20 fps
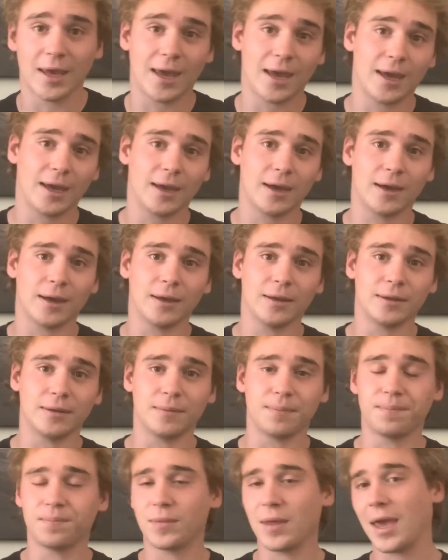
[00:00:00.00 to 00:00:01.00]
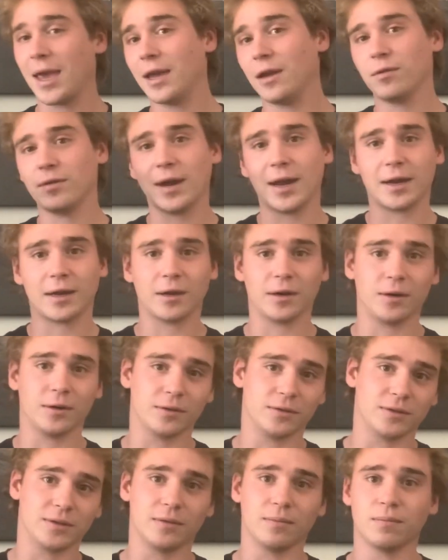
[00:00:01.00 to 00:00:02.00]
and A
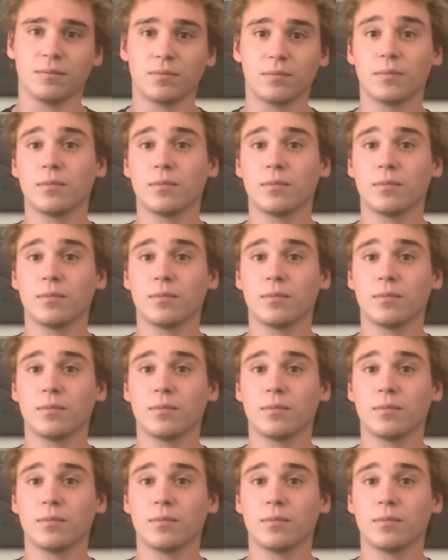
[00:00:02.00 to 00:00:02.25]
records and